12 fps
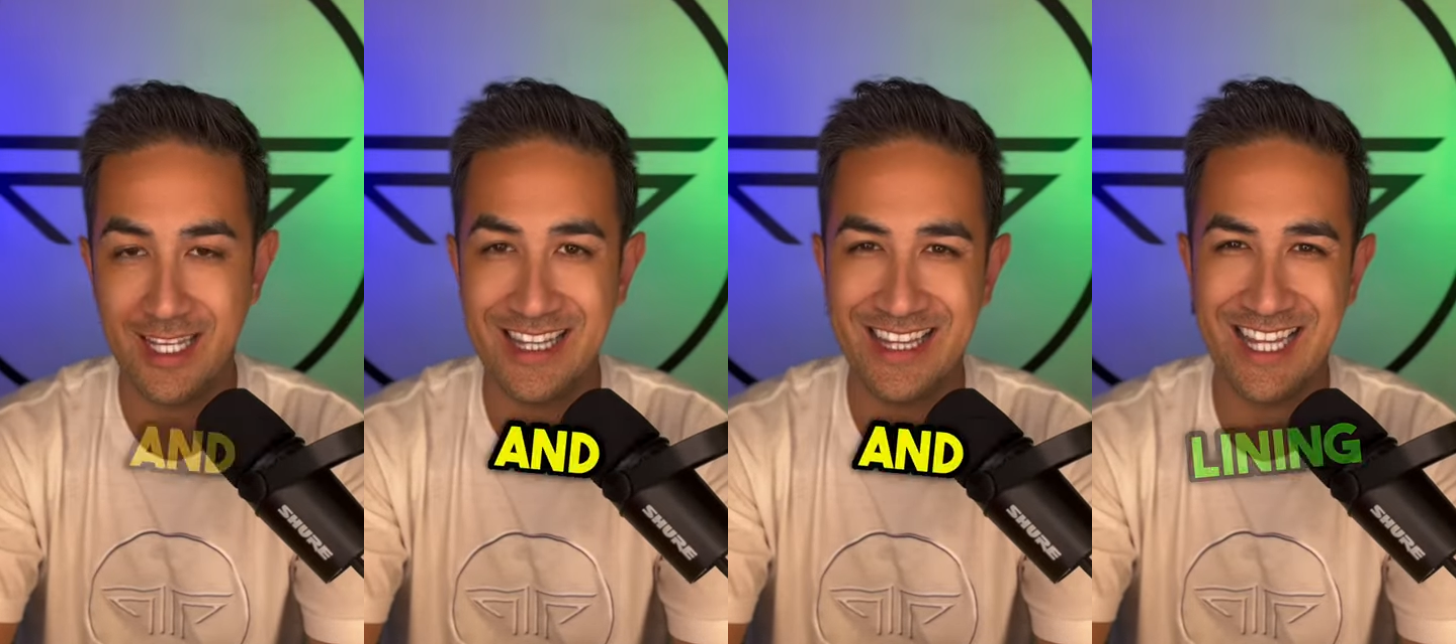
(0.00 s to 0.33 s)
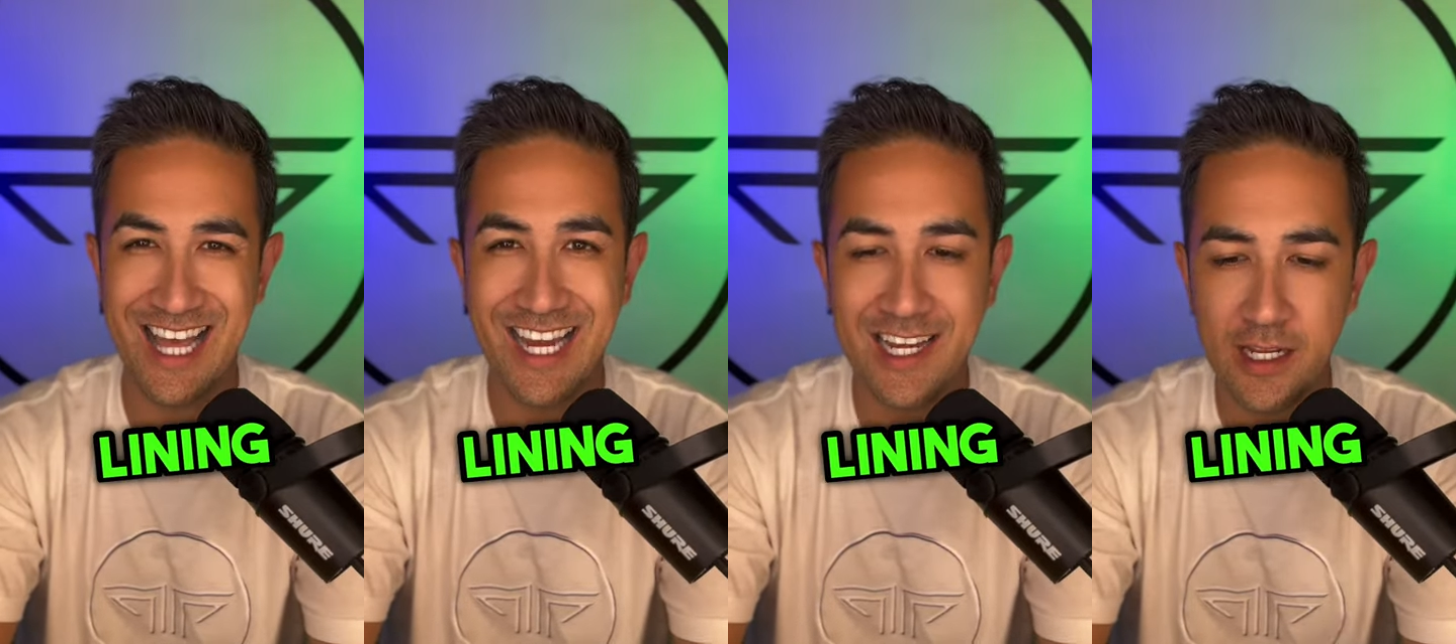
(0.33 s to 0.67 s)
and
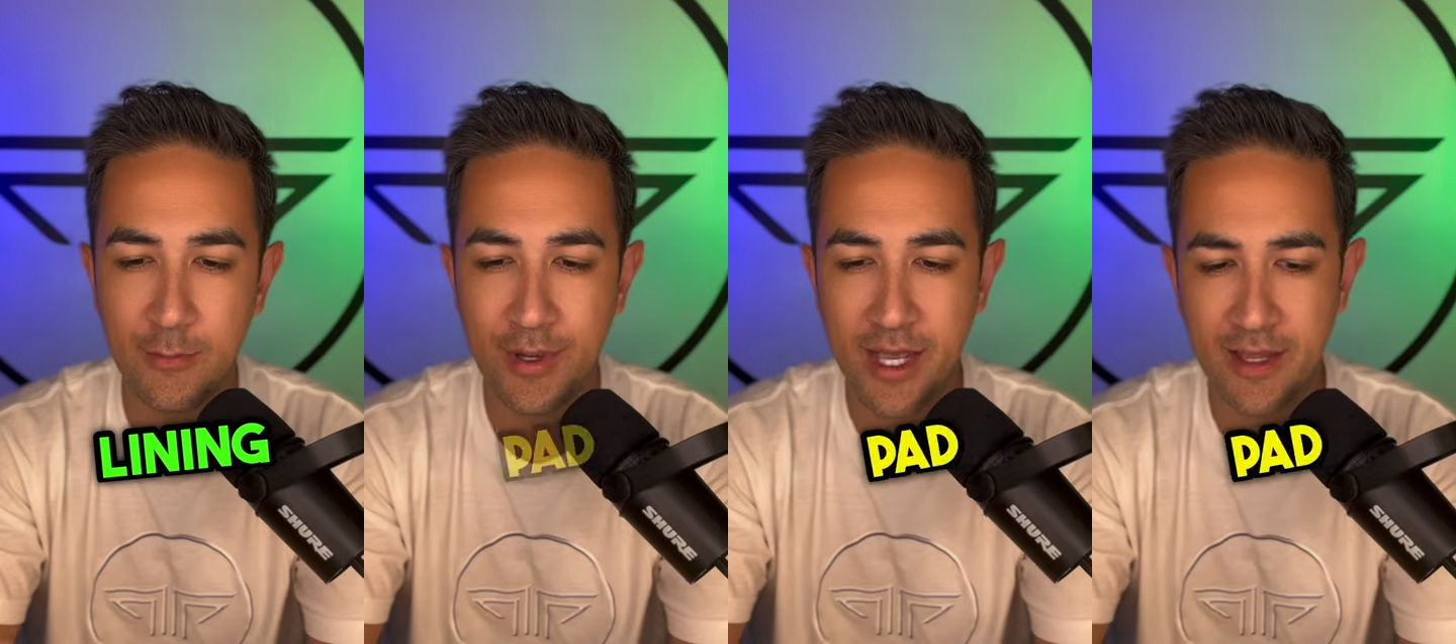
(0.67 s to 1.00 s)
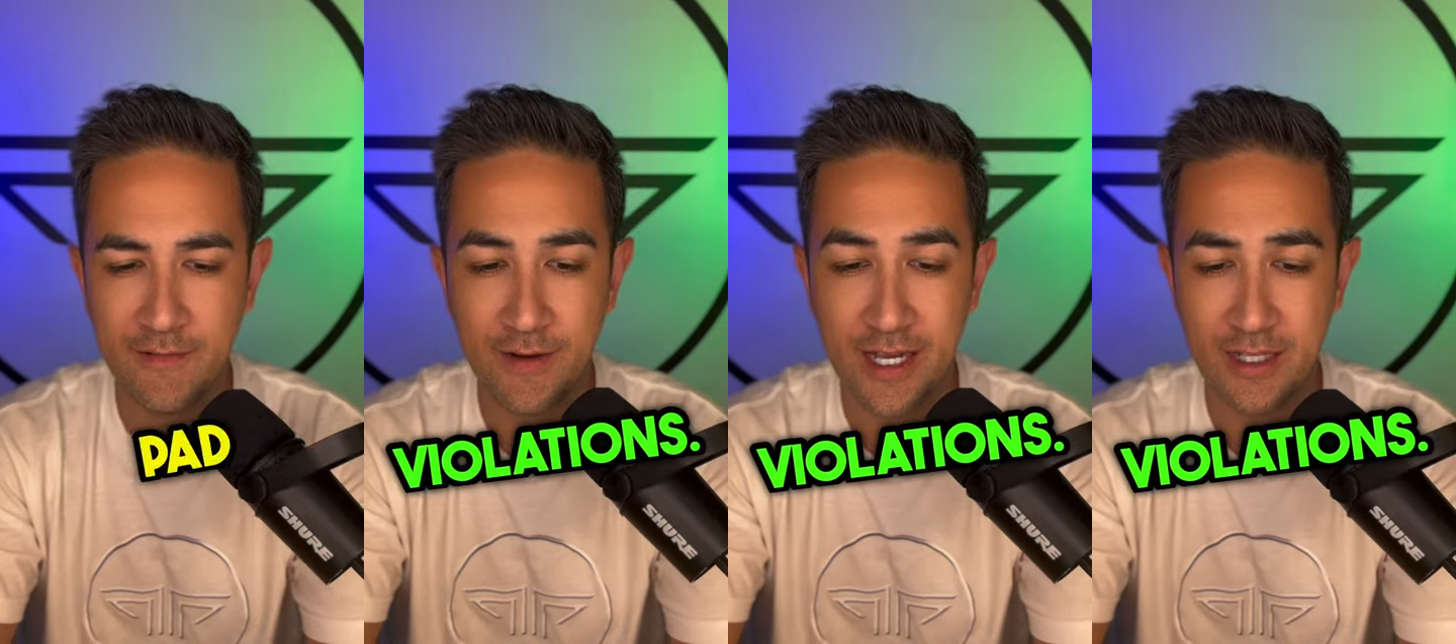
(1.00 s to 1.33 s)
lining
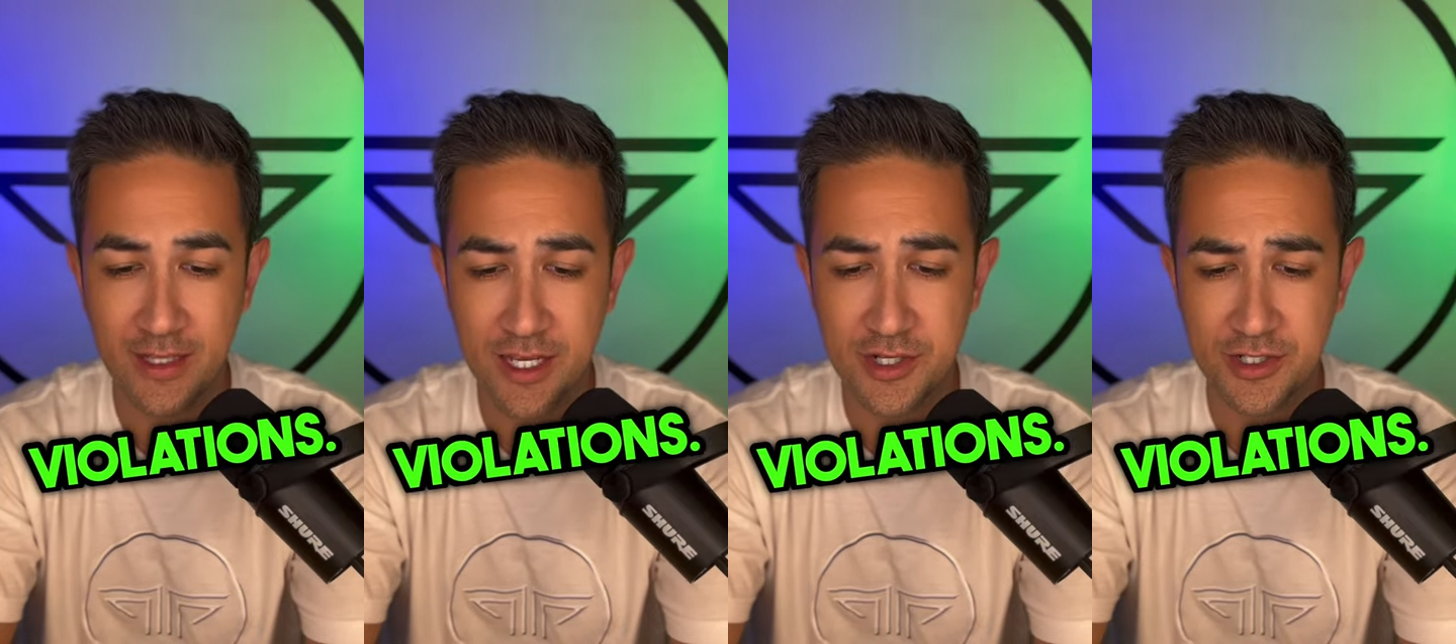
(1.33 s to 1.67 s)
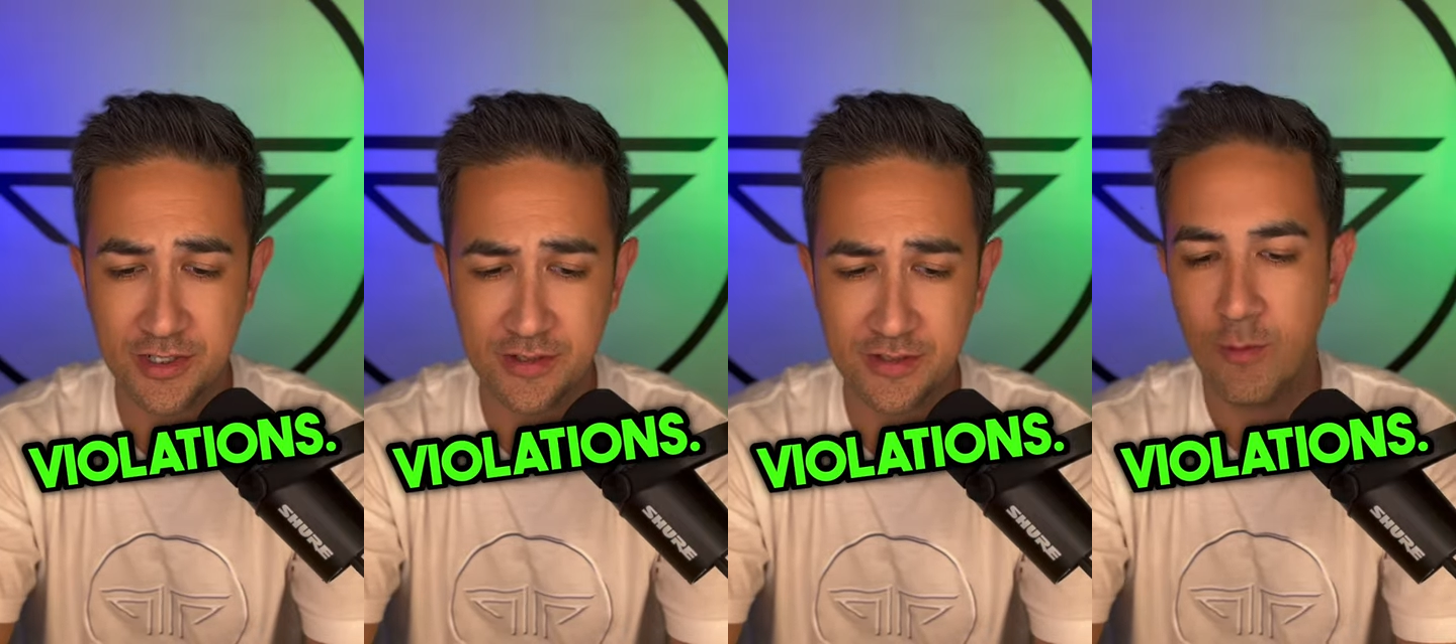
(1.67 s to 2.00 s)
pad
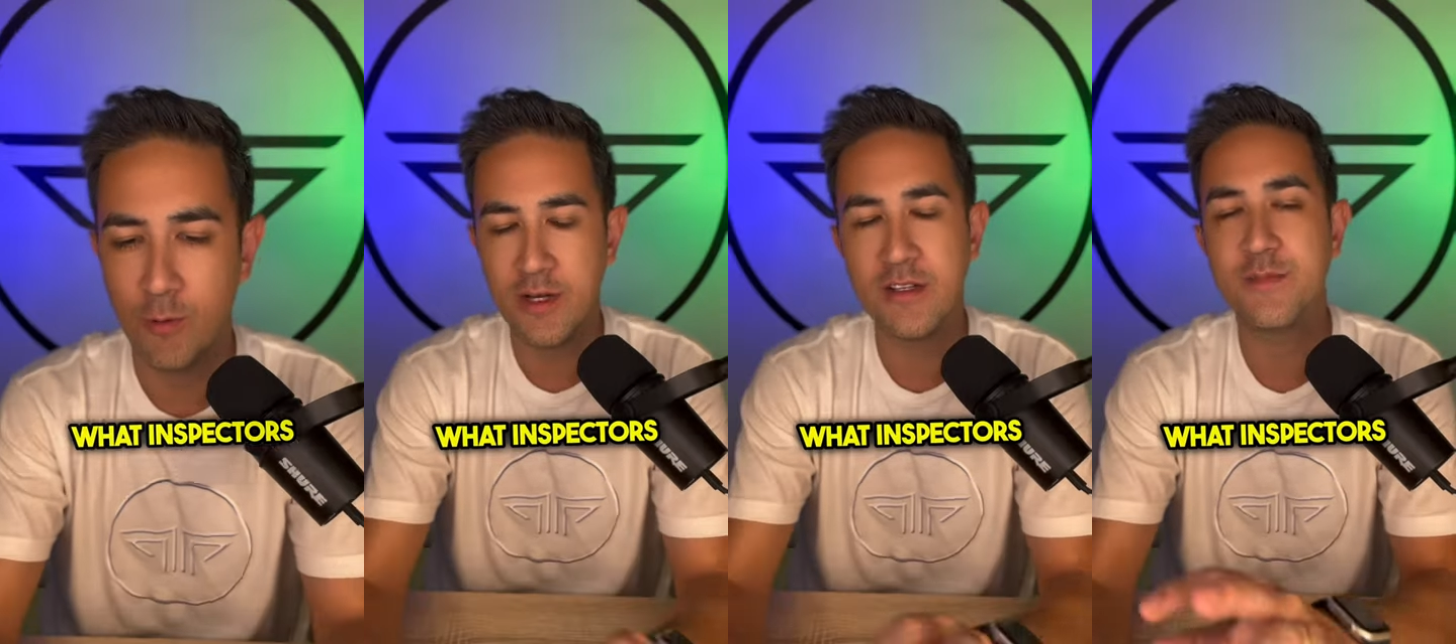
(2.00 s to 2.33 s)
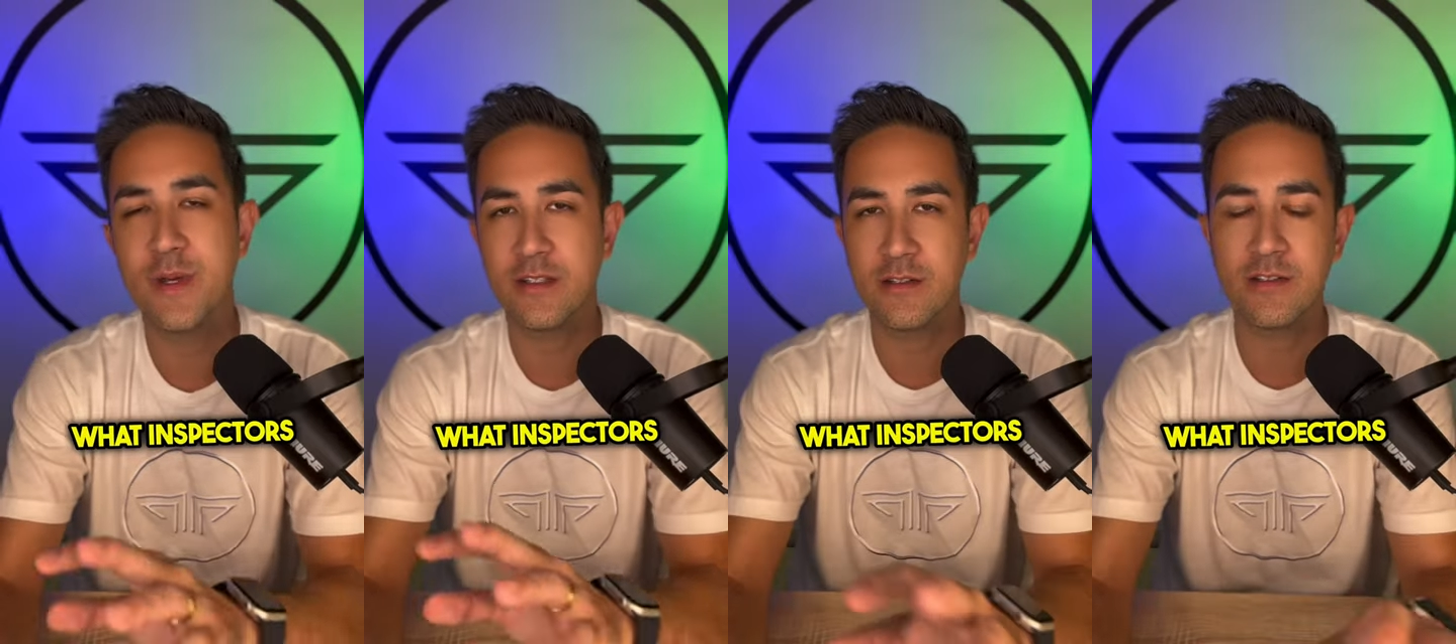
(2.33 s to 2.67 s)
violations. What
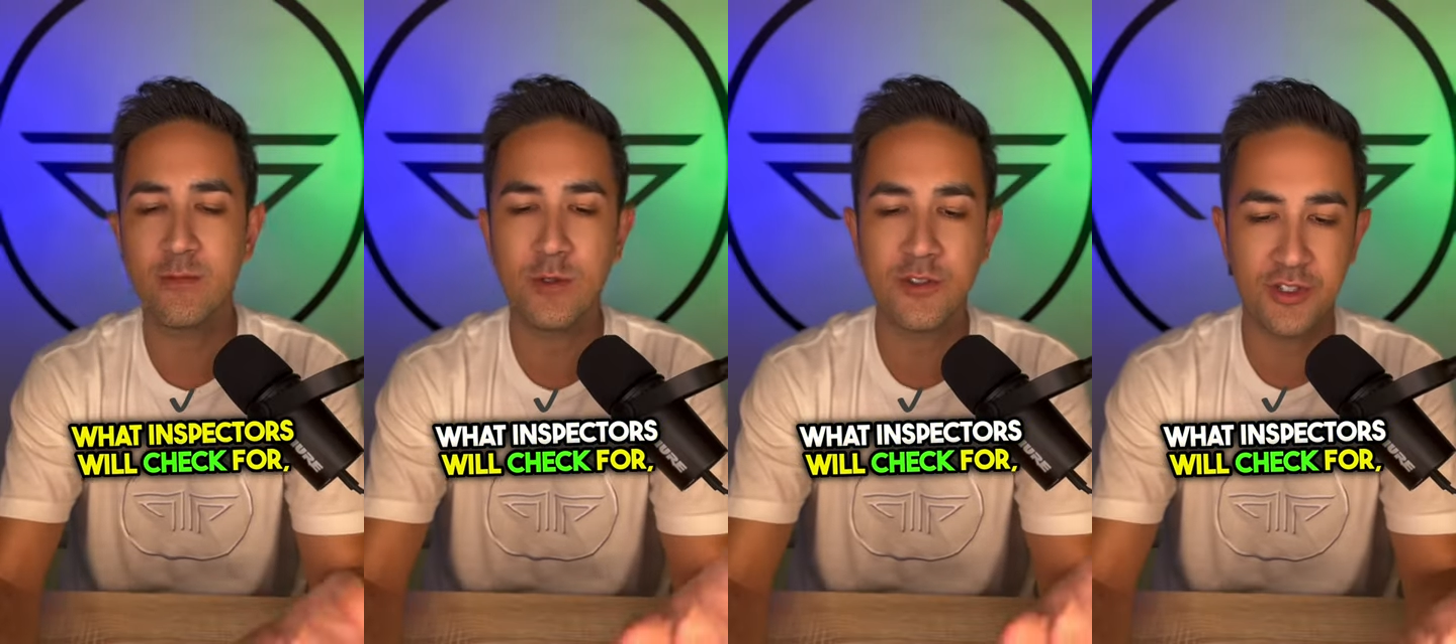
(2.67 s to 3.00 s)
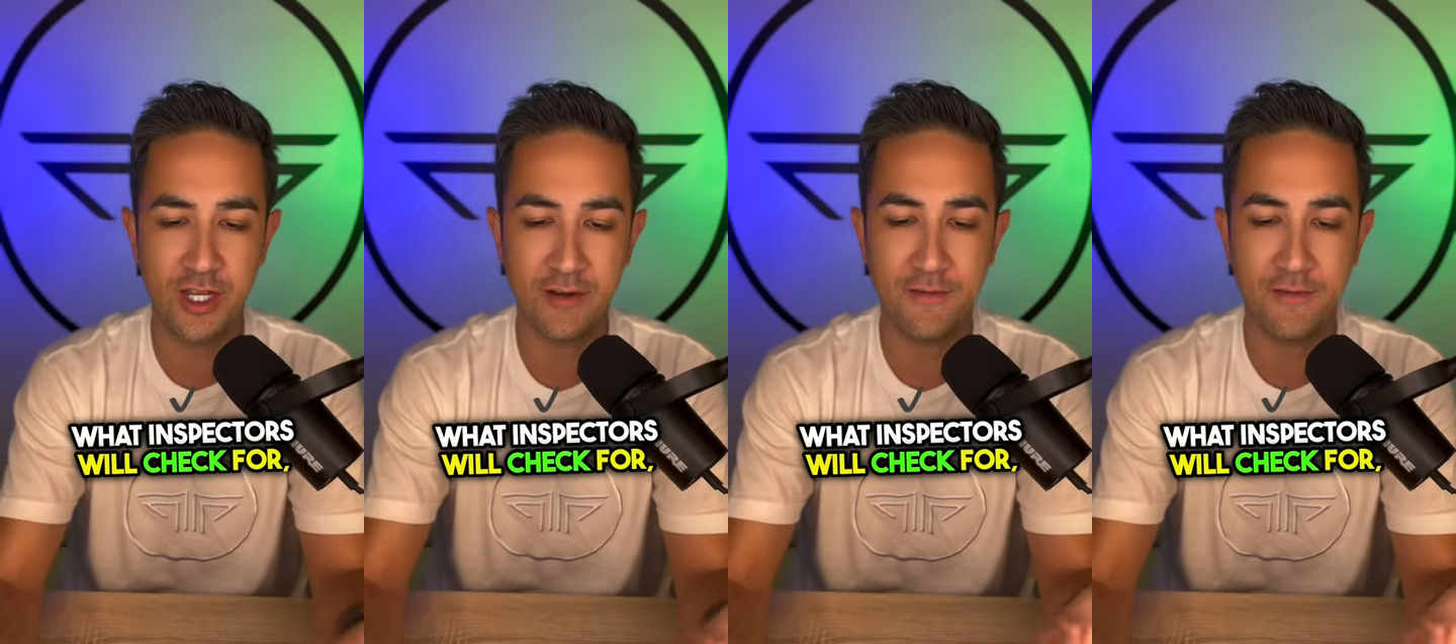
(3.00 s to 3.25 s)
inspectors will check